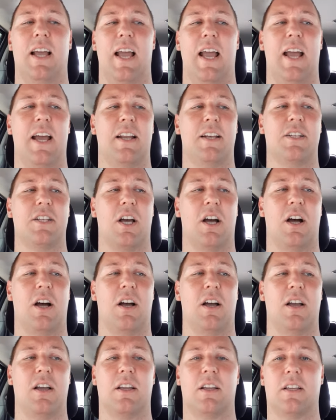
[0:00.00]
And uh,
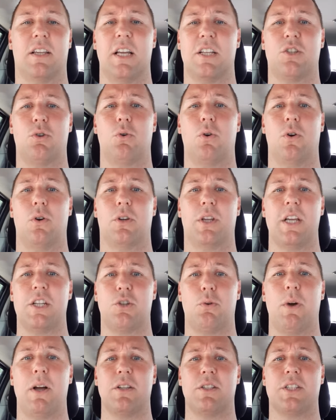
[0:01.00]
guess, who, guess
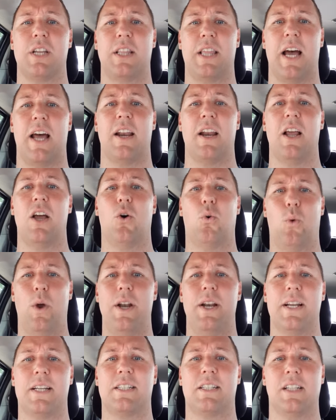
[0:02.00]
who else did that?
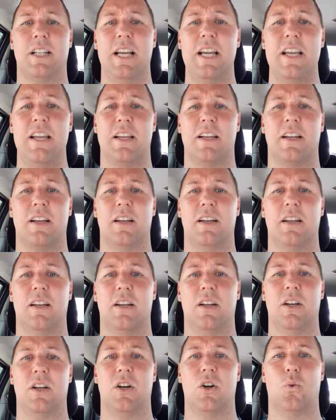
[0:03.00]
Witness Lee.
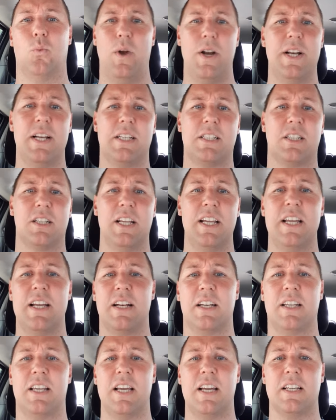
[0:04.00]
Witness Lee
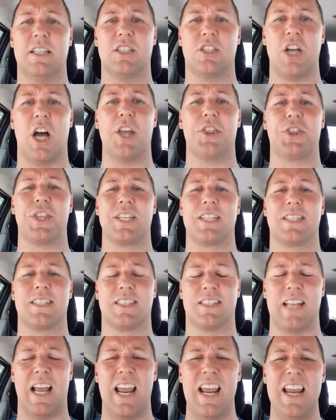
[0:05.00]
and Kiss taught the
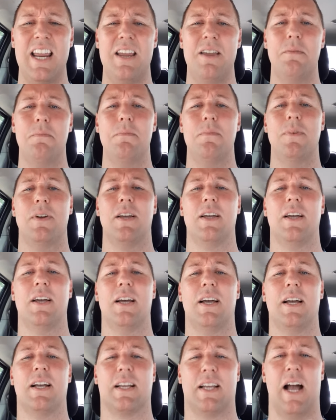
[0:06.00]
same
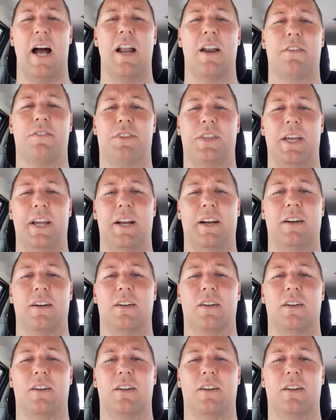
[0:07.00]
kind of thing.